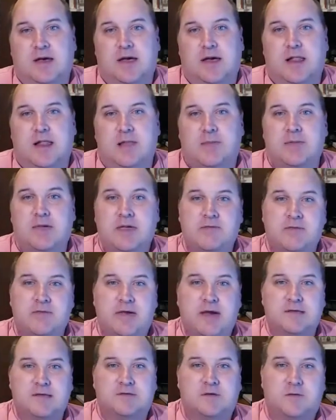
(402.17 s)
And let me give you
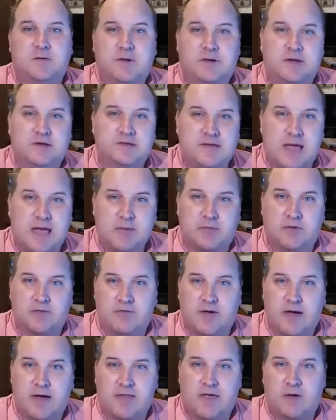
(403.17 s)
guys a quick example
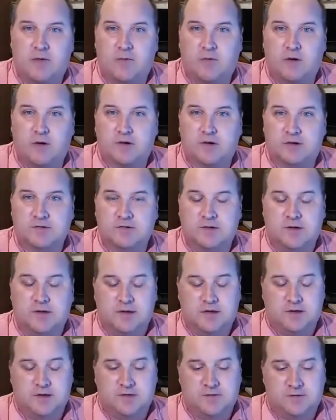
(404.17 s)
of how that works.
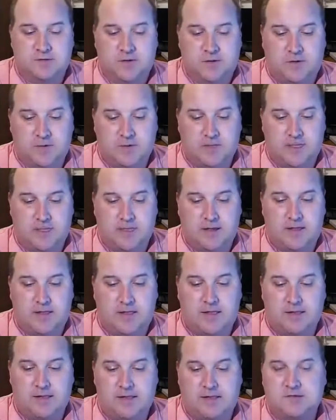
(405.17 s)
So
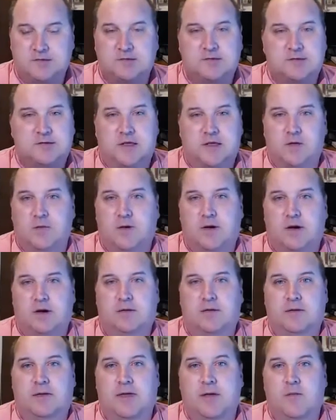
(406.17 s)
let's just say you
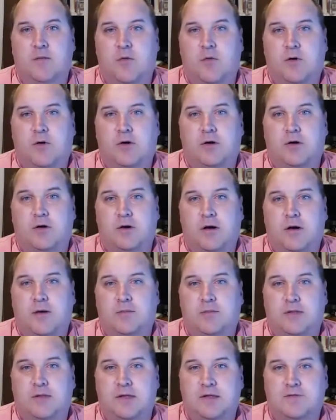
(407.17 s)
wanted to get more
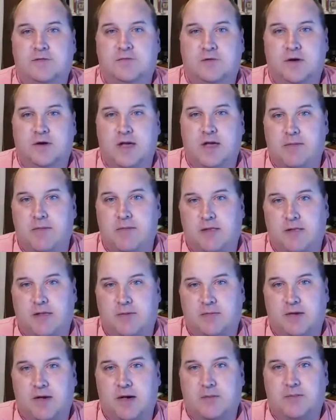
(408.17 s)
um, leads for your
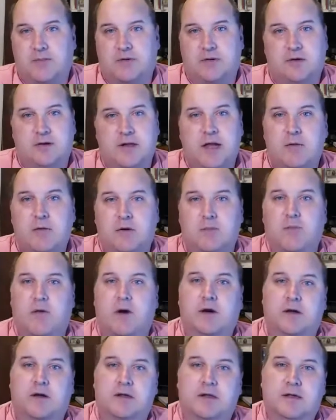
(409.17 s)
MLM company, your network
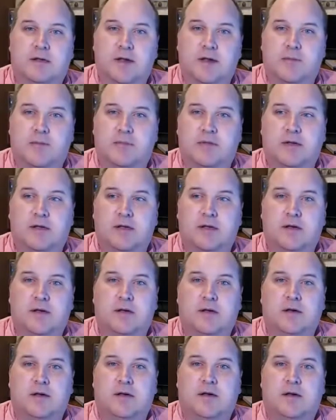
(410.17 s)
marketing company.
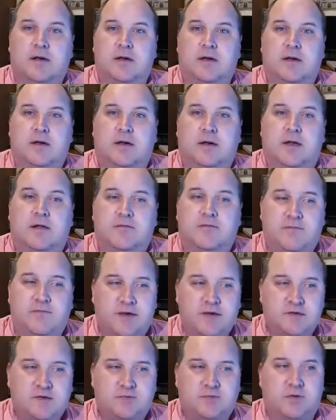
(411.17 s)
And
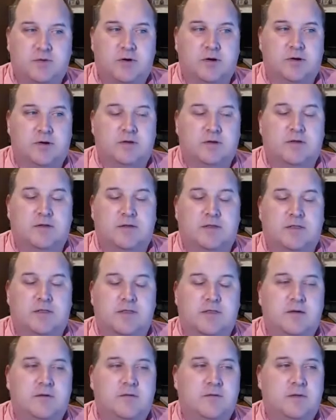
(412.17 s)
Facebook,
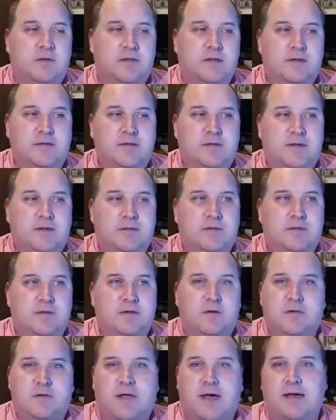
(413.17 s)
they're really they really
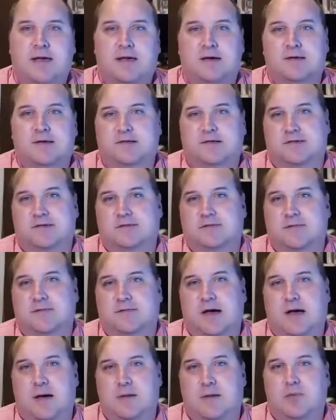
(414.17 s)
don't like us
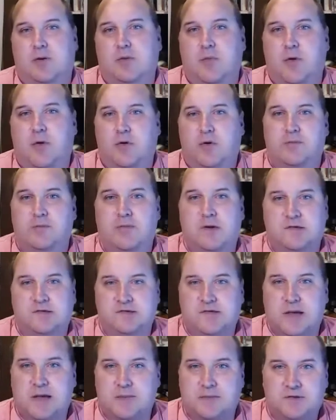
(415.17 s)
um, promoting
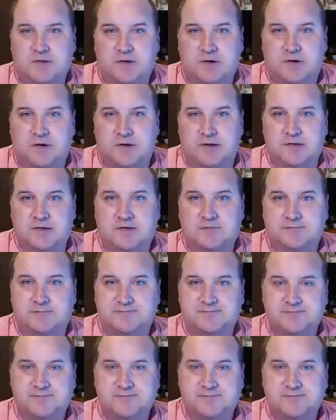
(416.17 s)
business opportunities.